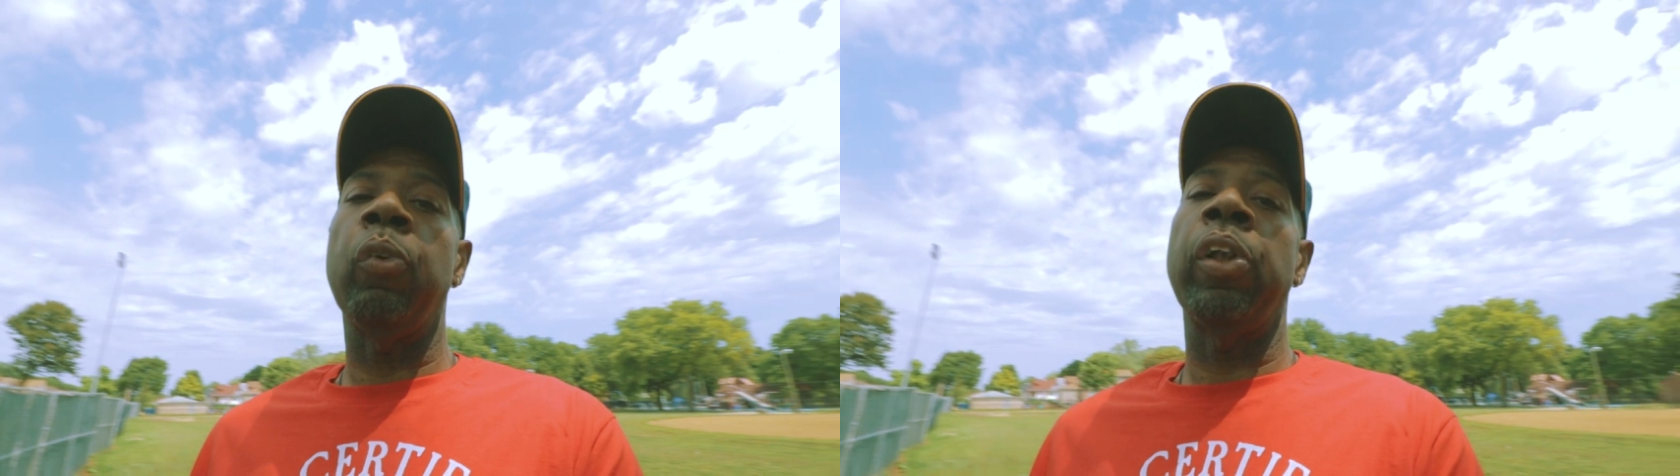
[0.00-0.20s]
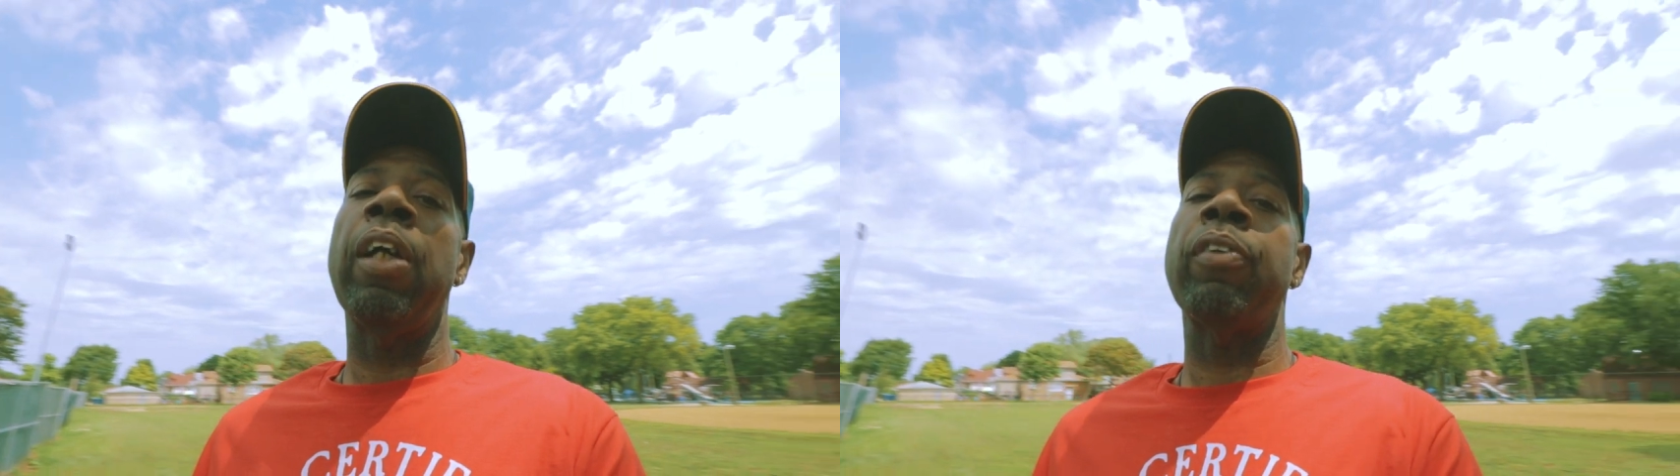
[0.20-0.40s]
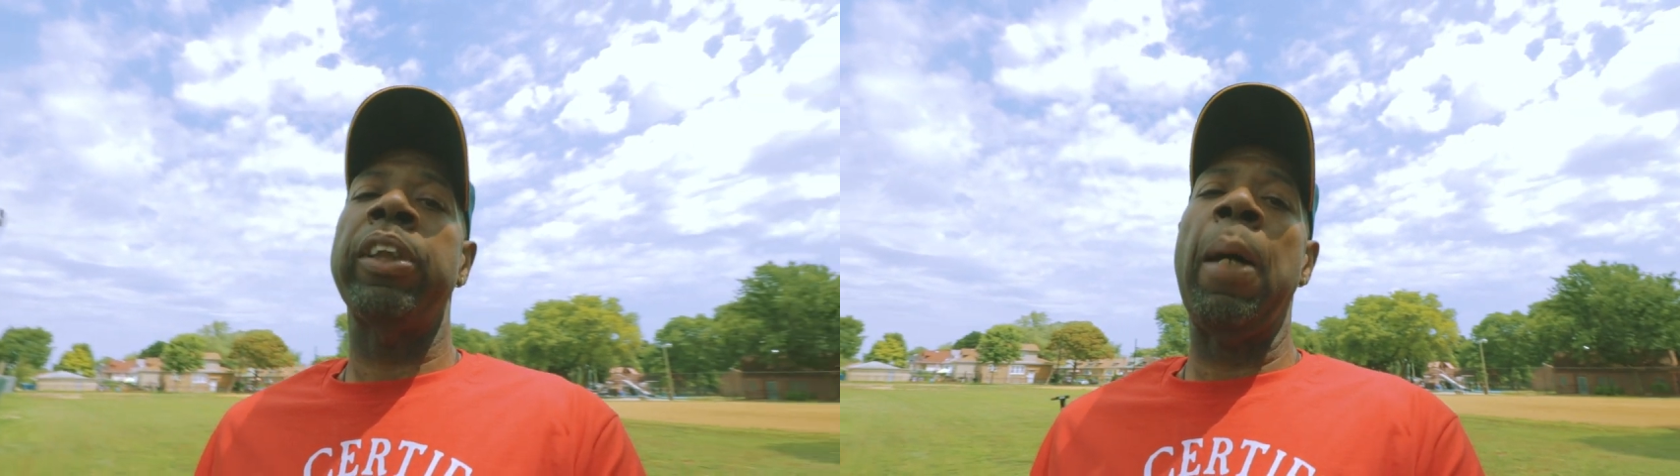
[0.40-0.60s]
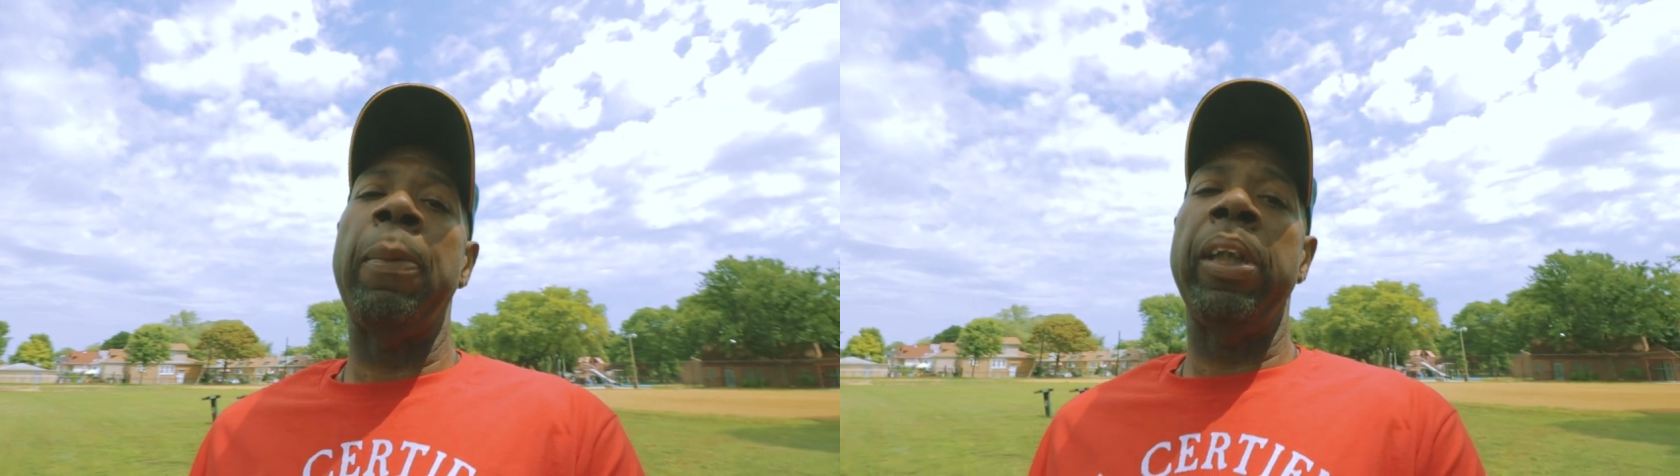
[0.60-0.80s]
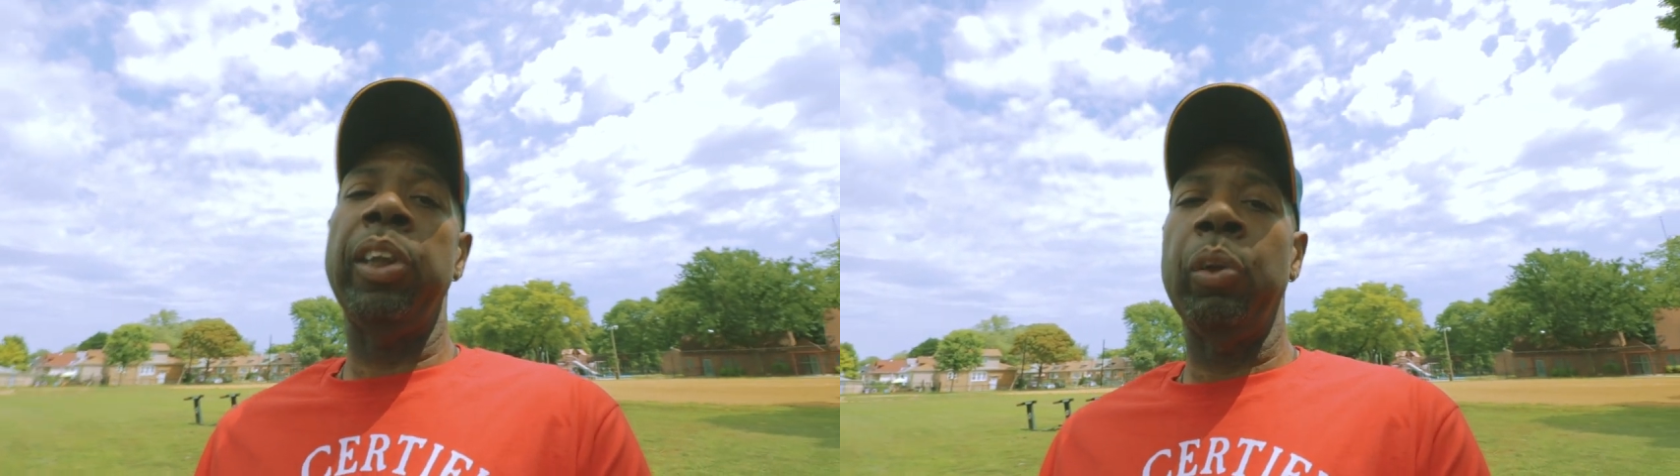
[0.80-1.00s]
whatever
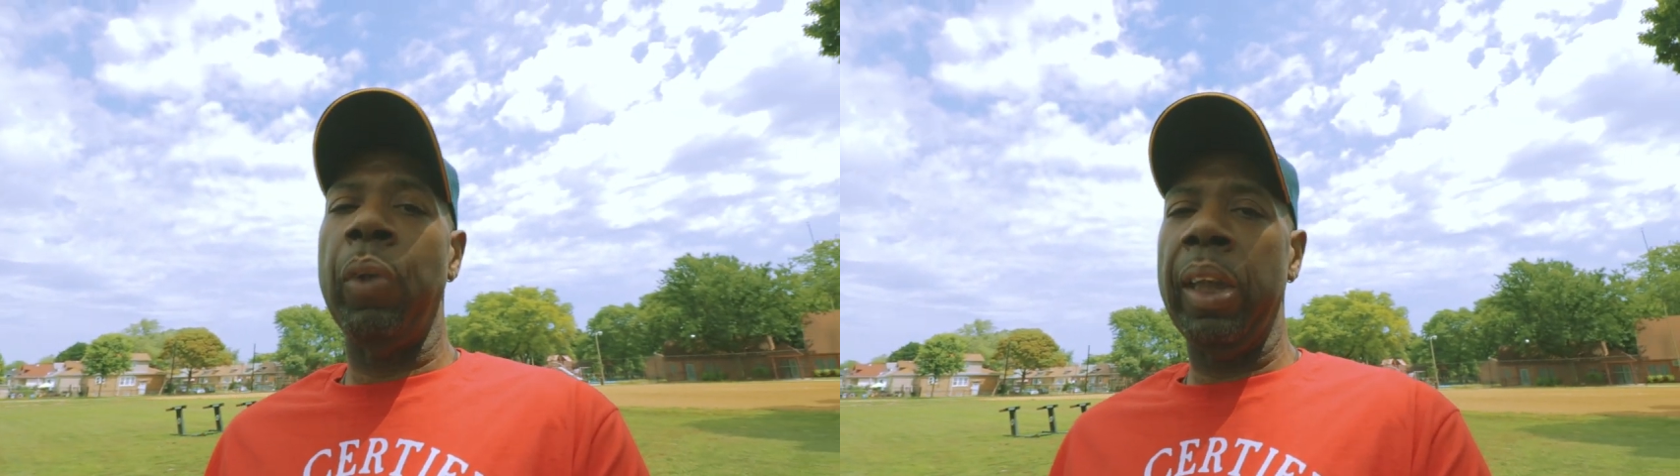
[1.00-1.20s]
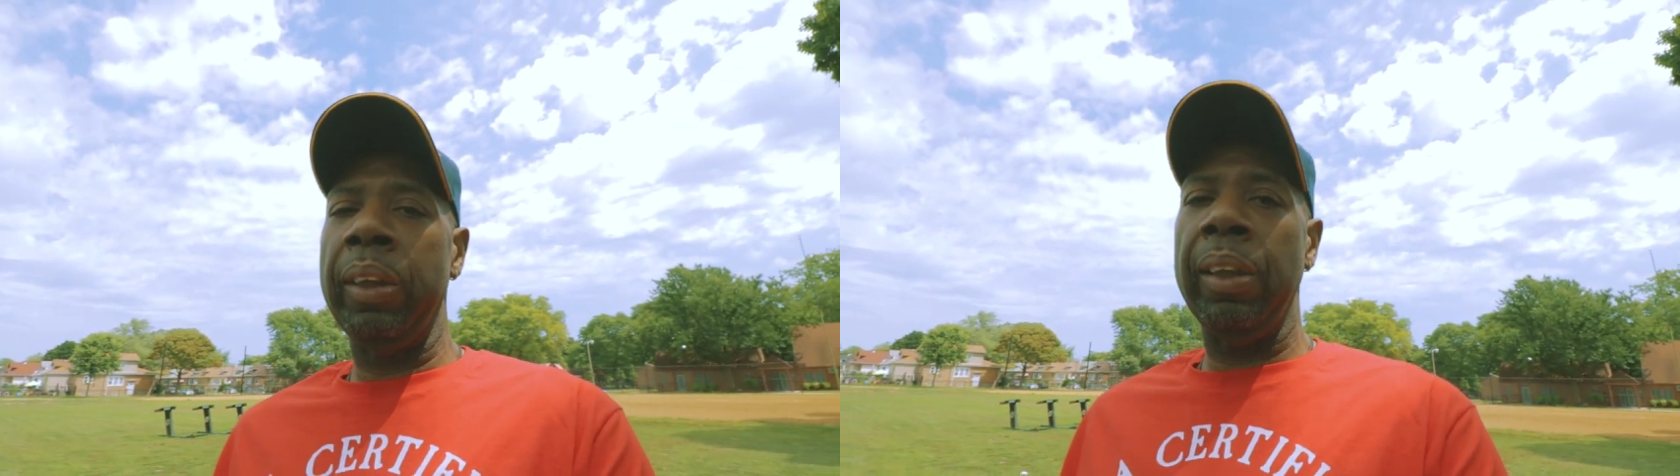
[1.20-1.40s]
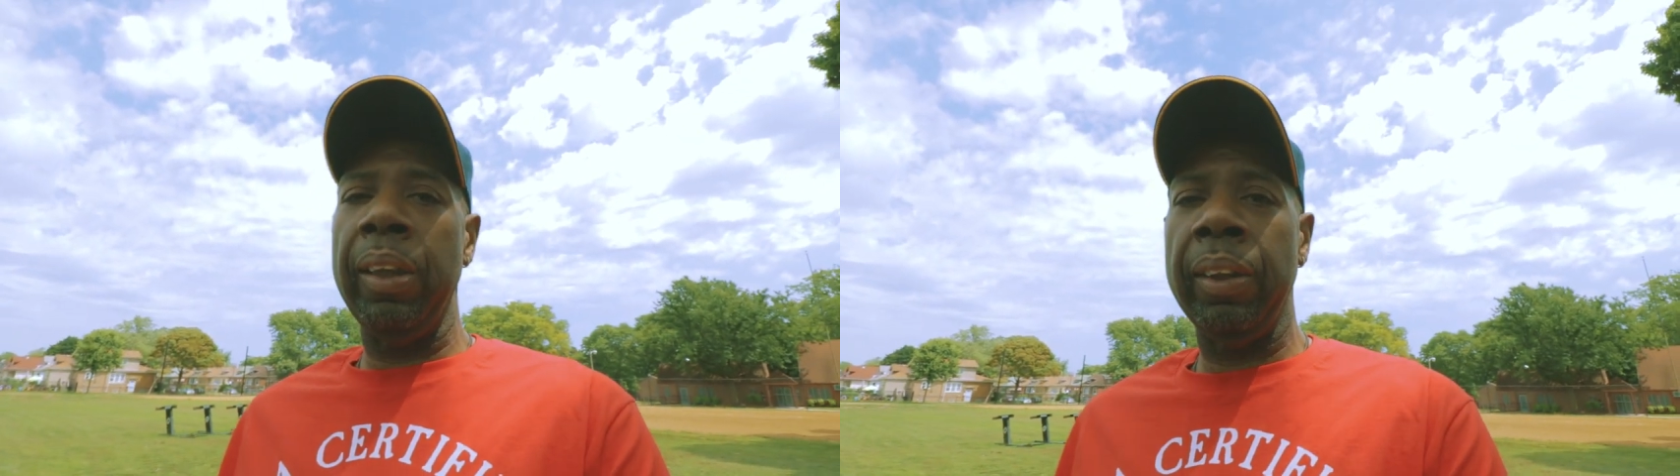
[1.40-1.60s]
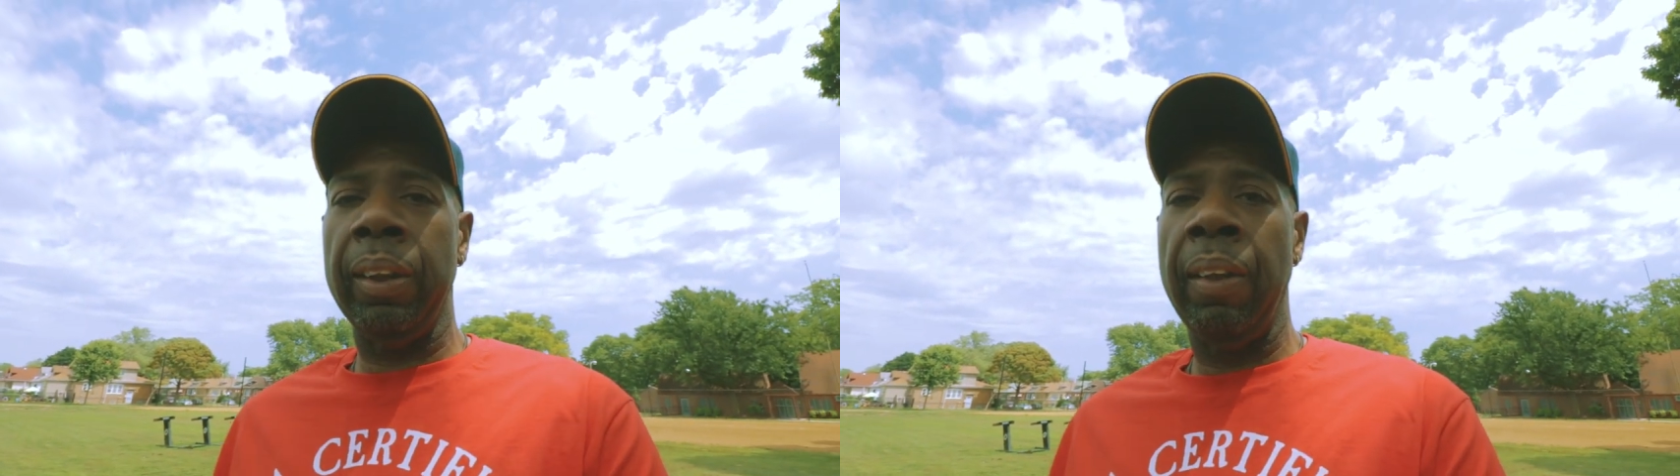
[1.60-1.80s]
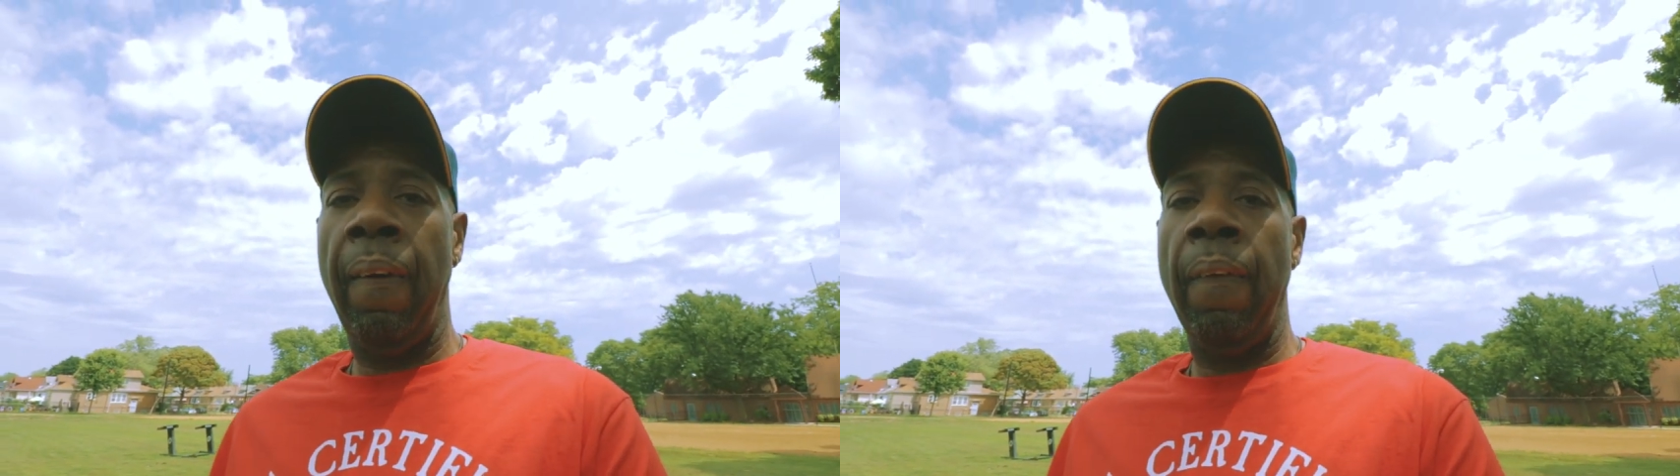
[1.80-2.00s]
time it is you're watching this.